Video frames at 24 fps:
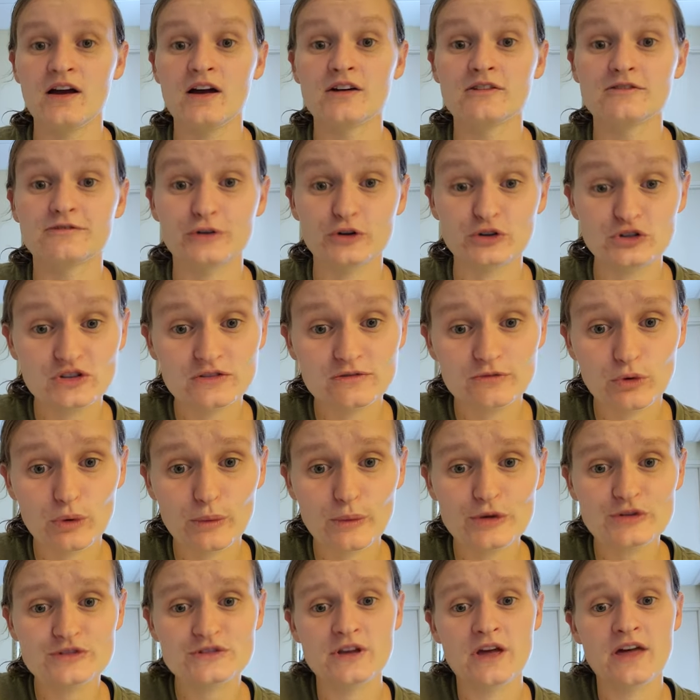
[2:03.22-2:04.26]
First and
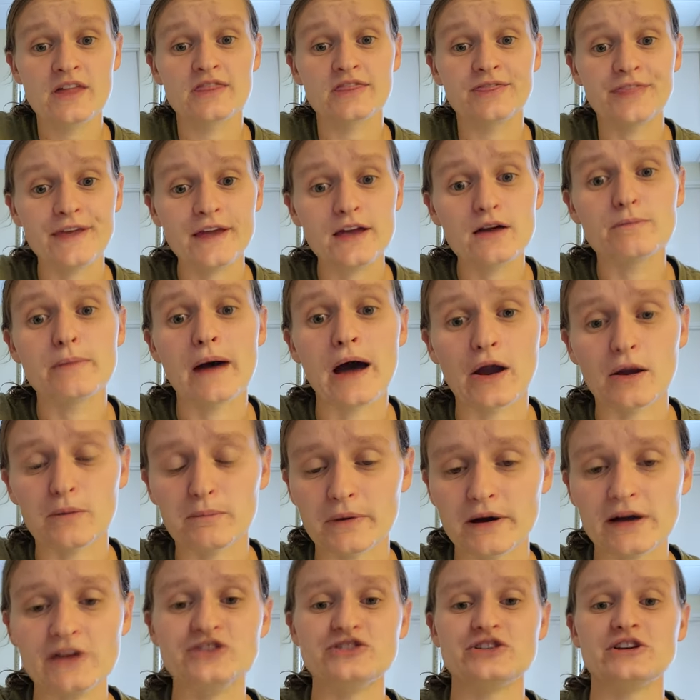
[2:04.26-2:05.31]
foremost, think about a
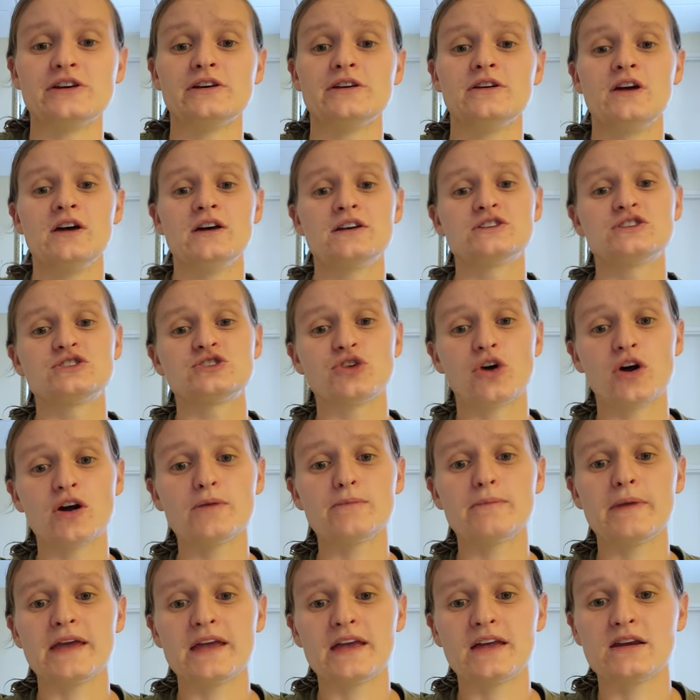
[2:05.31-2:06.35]
budget.
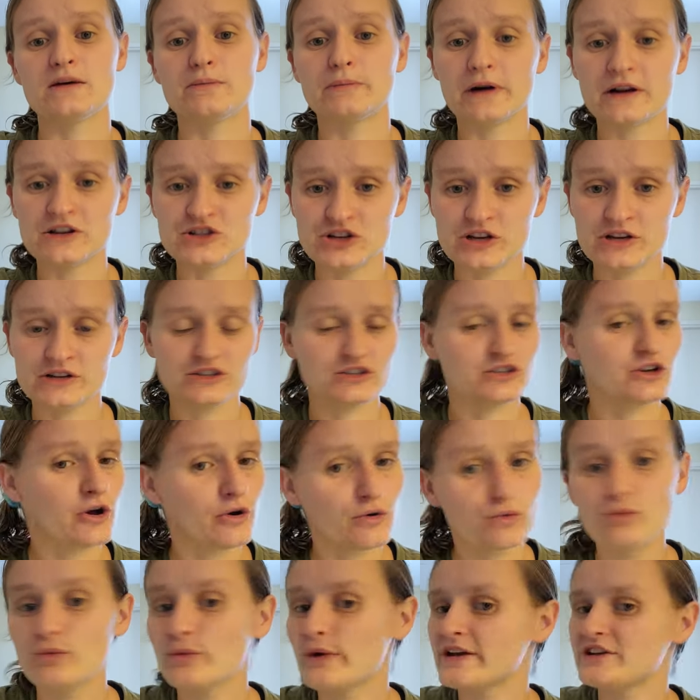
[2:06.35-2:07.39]
Start making a budget.
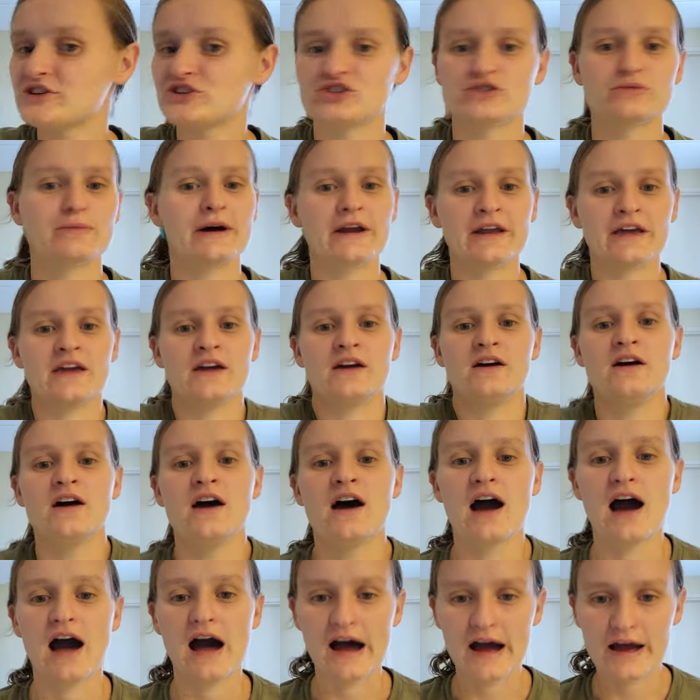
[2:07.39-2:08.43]
Don't waste your money.
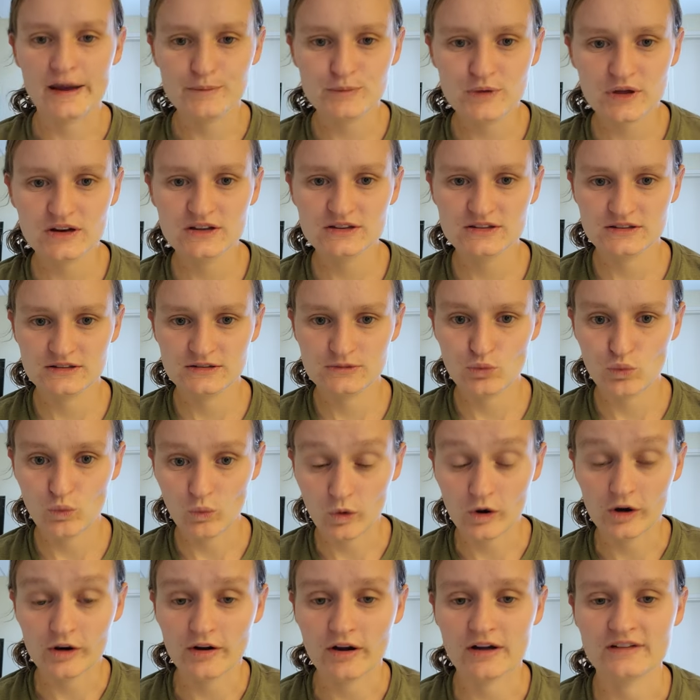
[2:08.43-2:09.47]
I'm going to
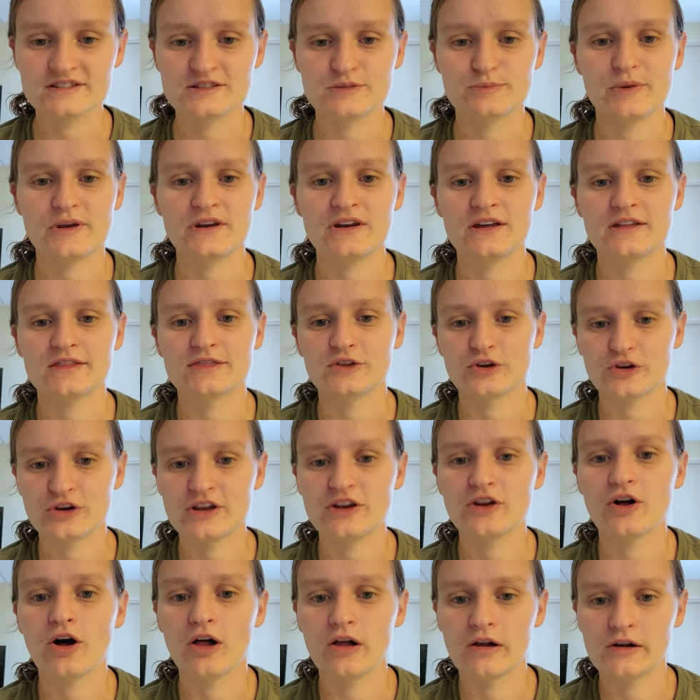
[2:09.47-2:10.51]
work on spending
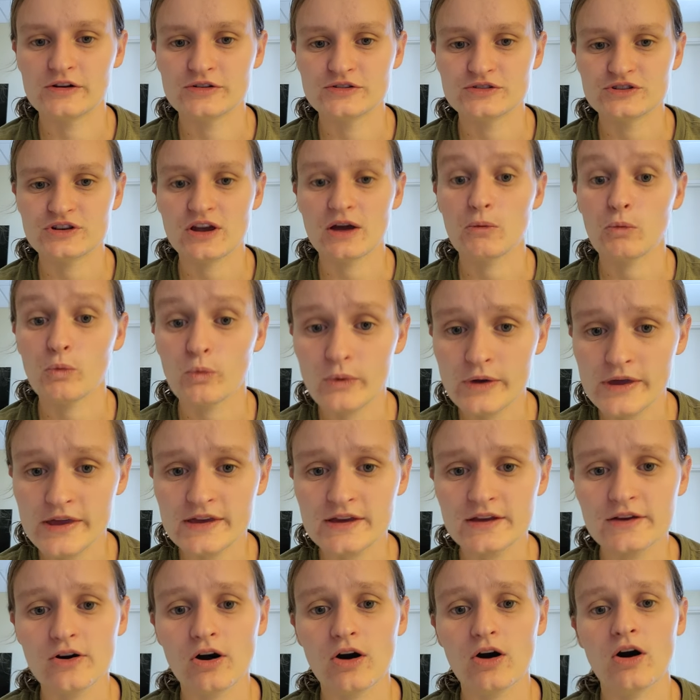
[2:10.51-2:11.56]
$30 a
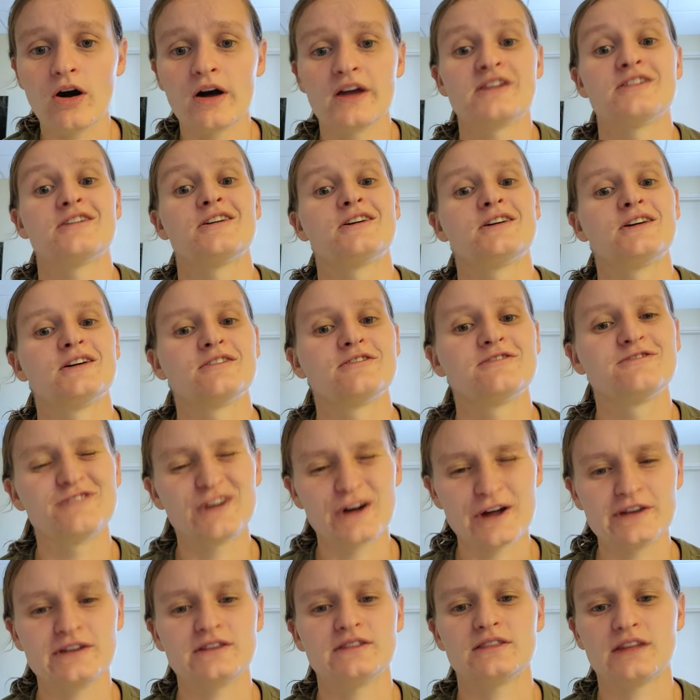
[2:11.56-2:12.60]
week on
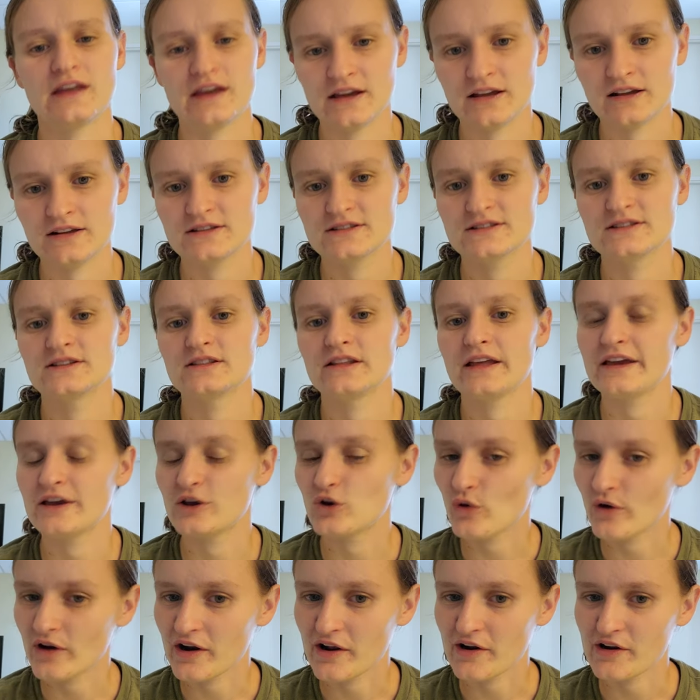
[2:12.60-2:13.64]
fun things, like
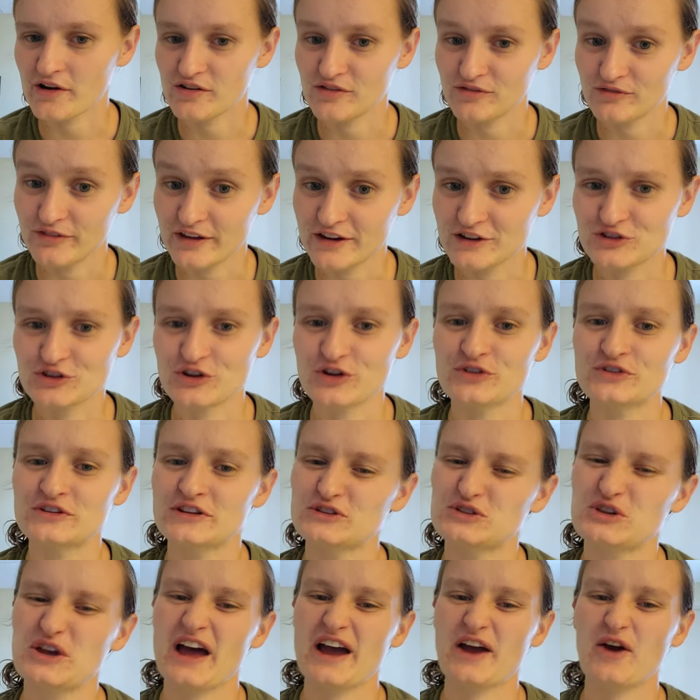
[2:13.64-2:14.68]
going on adventures.
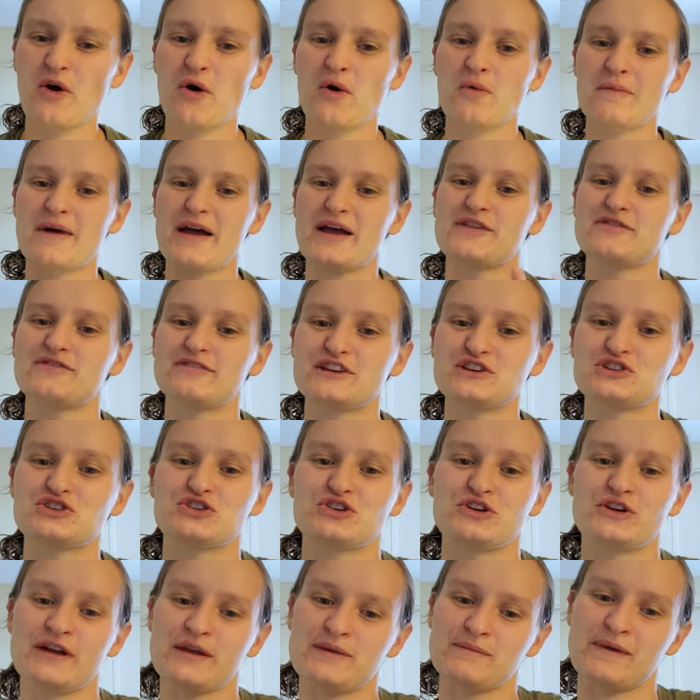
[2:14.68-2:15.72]
That's I call it my
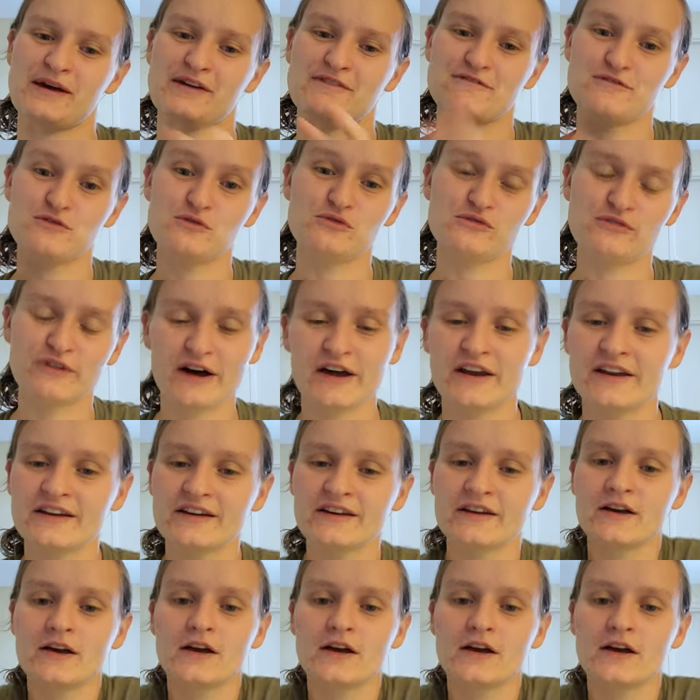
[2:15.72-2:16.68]
adventure and my food fund.